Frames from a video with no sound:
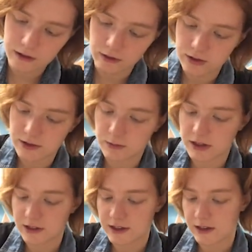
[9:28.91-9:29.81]
It'll just
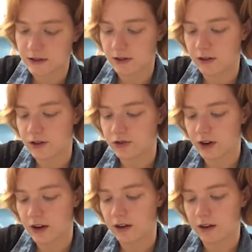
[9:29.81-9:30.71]
mean it takes longer to
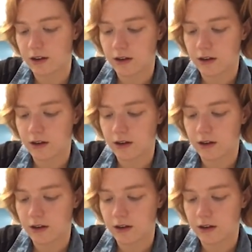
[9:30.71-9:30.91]
dry.